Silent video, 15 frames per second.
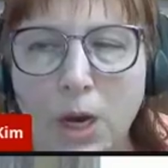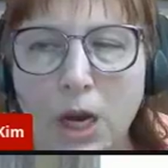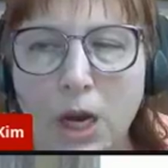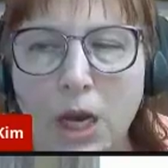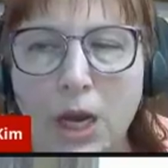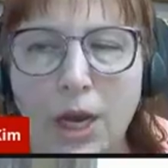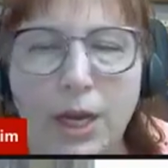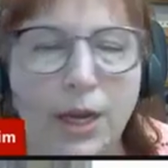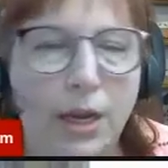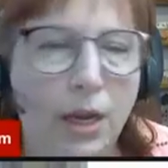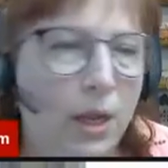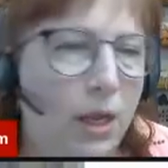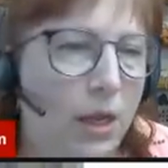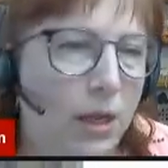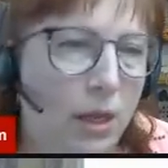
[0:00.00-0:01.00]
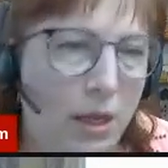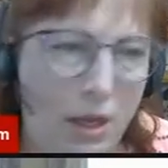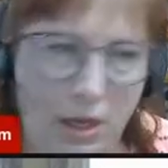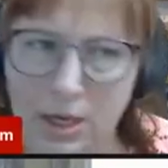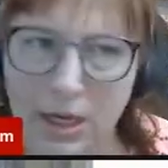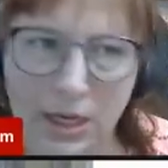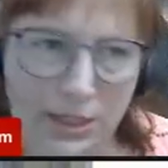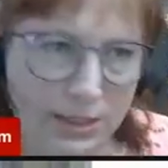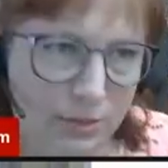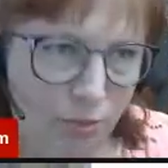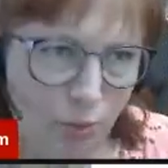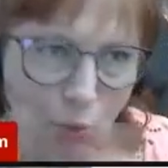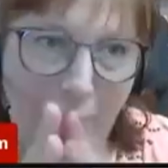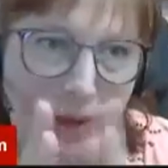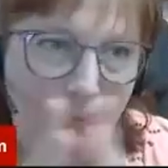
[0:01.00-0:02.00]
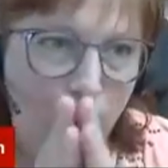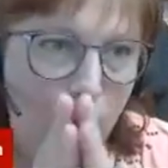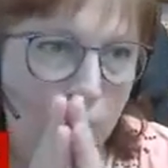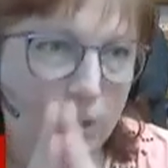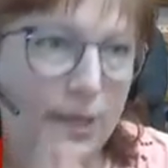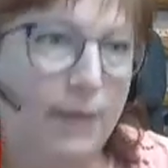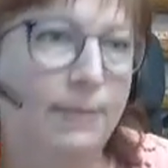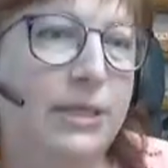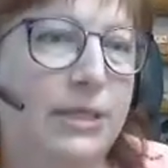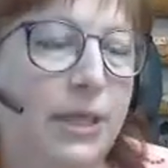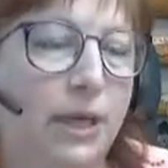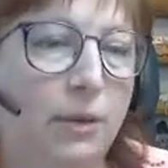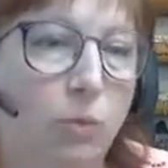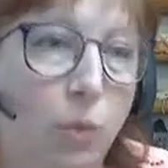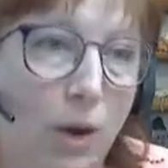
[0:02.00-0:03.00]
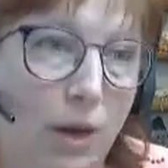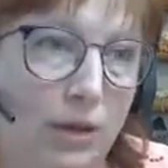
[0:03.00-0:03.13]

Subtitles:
one, it's way more limited